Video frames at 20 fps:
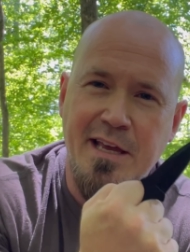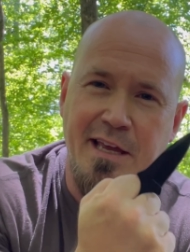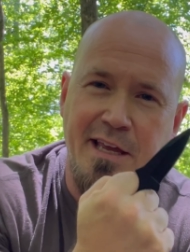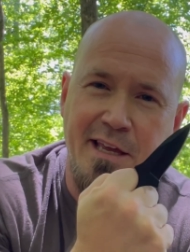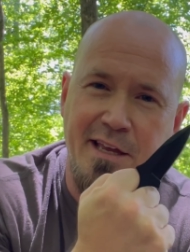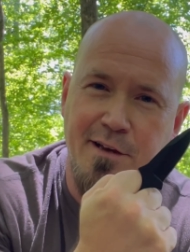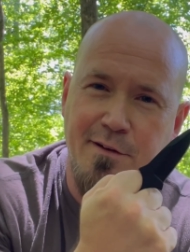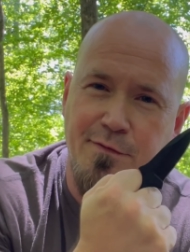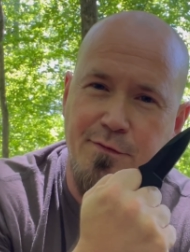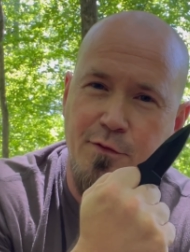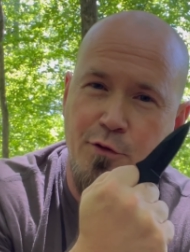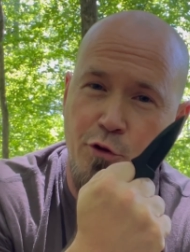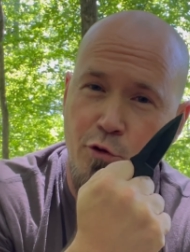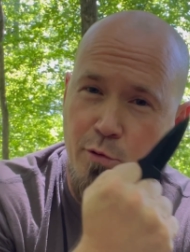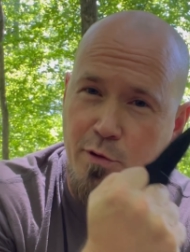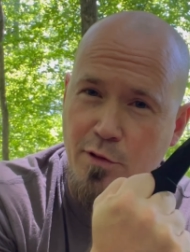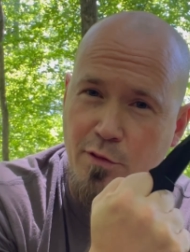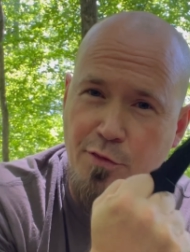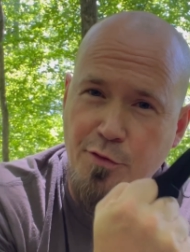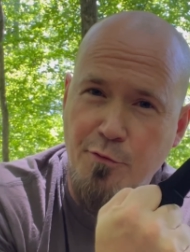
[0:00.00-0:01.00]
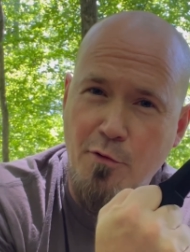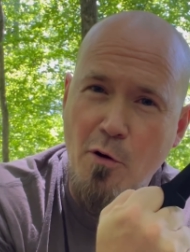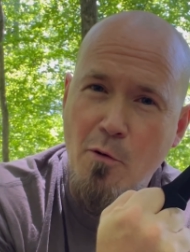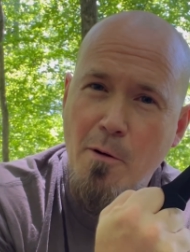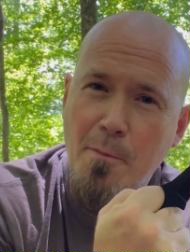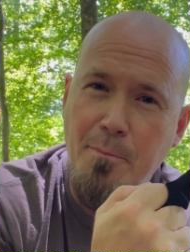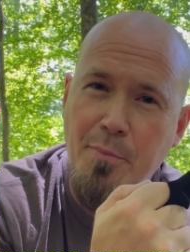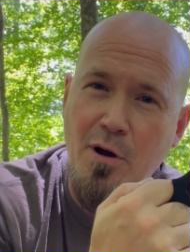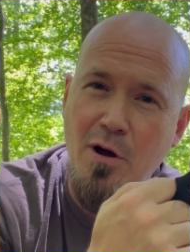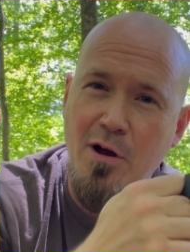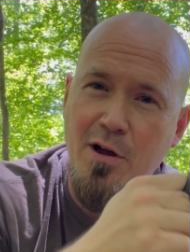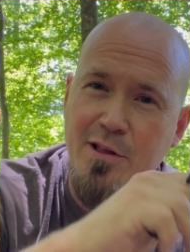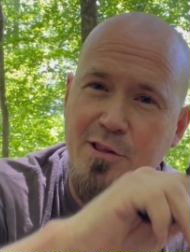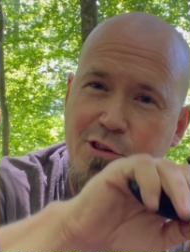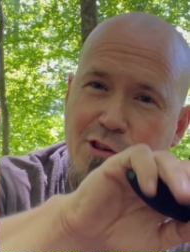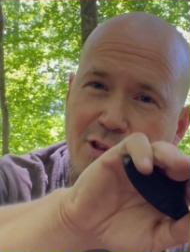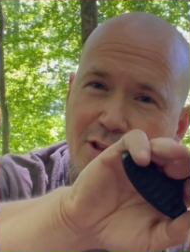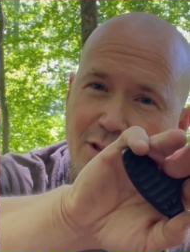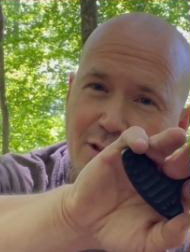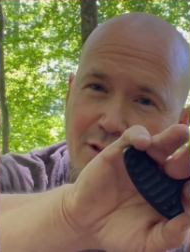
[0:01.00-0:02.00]
If you can throw a
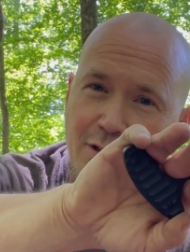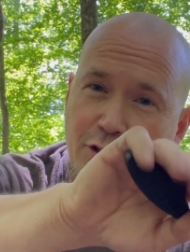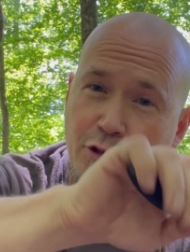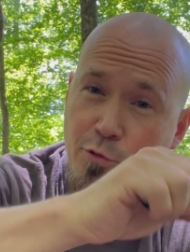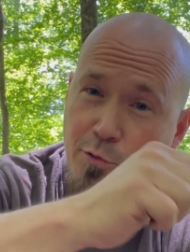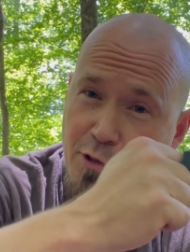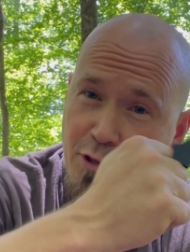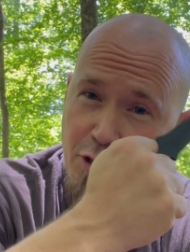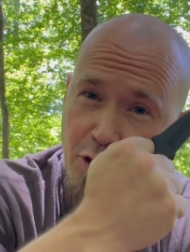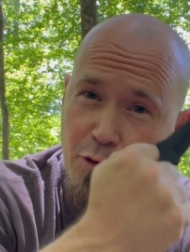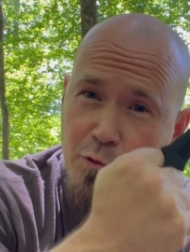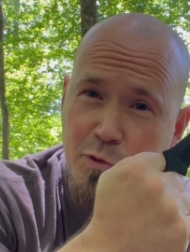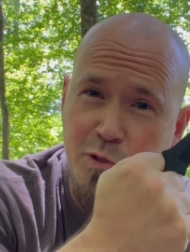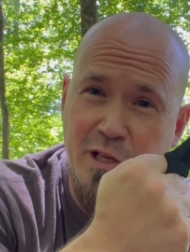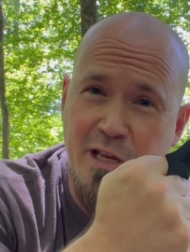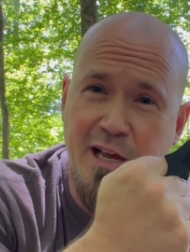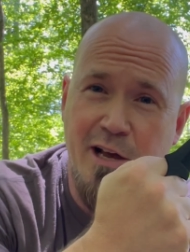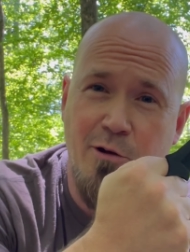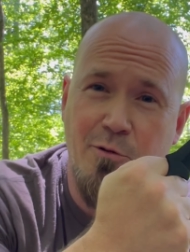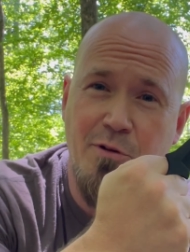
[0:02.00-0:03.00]
punch, you can use the El